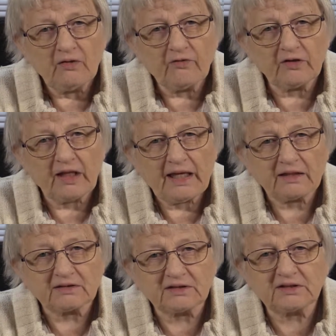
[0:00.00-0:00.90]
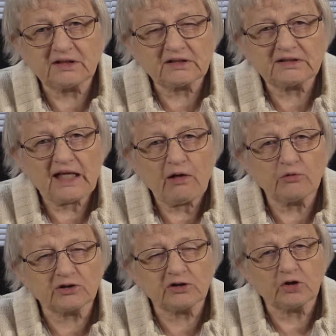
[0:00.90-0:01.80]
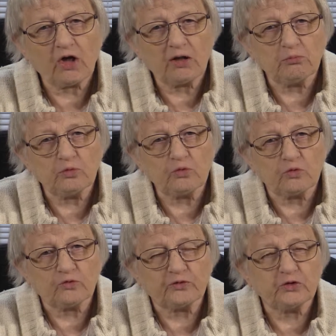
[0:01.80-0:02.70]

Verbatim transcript: for like six hours and not move.